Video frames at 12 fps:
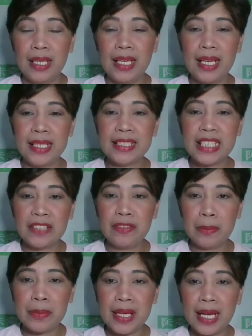And aside
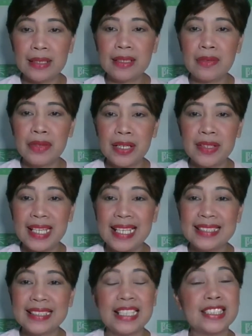from that, there
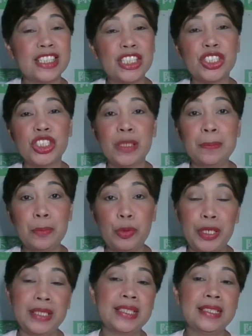is a teaching
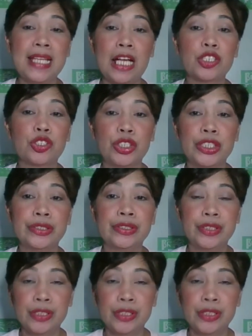point deduction.